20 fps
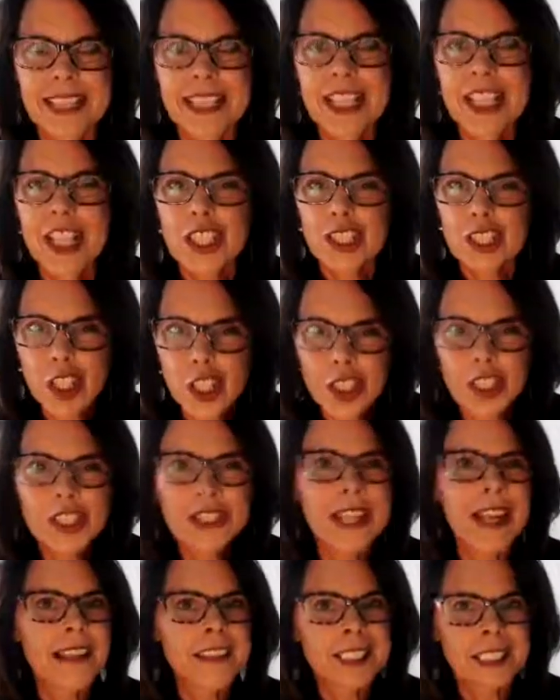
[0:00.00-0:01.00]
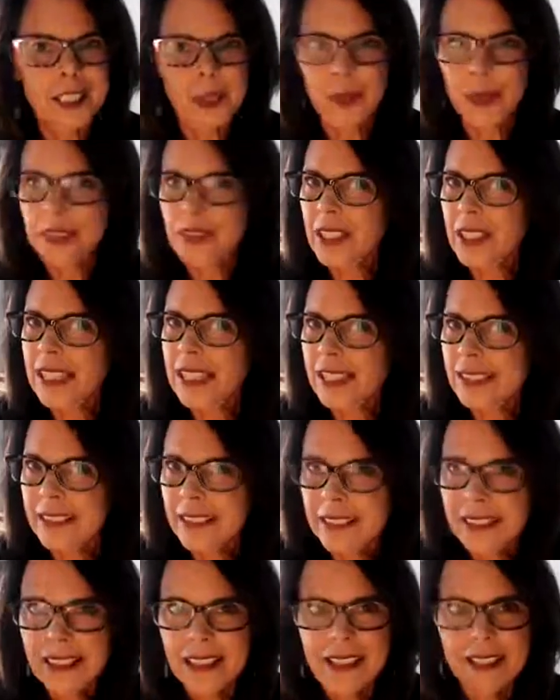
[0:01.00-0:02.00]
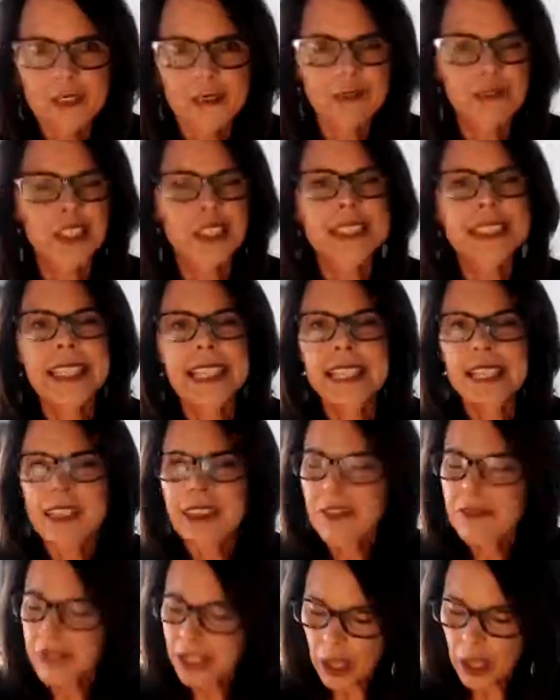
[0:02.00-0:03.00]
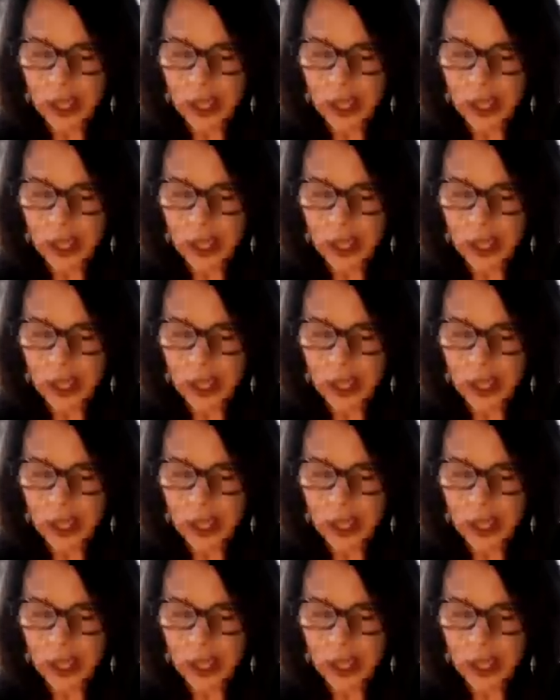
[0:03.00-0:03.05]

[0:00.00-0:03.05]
Learn how to quickly forgive.